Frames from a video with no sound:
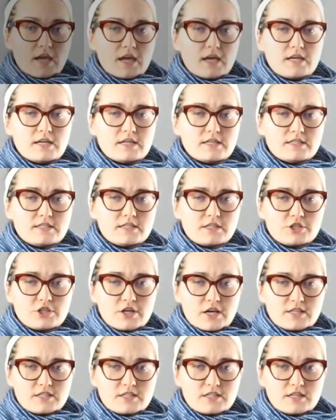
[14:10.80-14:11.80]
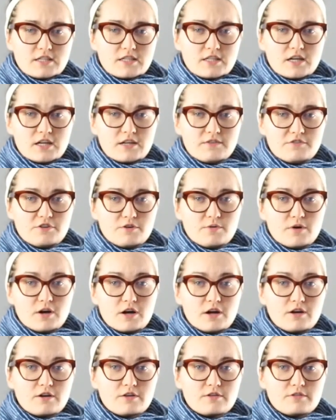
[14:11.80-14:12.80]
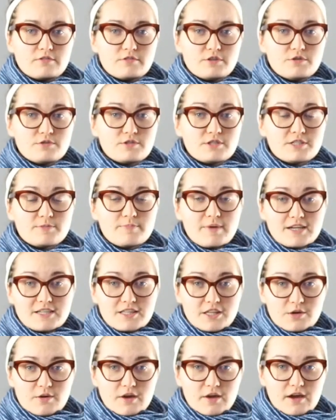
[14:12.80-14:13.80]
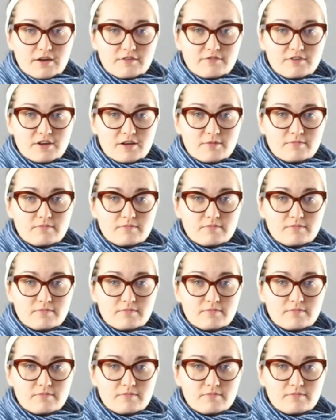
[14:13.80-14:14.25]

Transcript: It is suggested that if you suspect that you have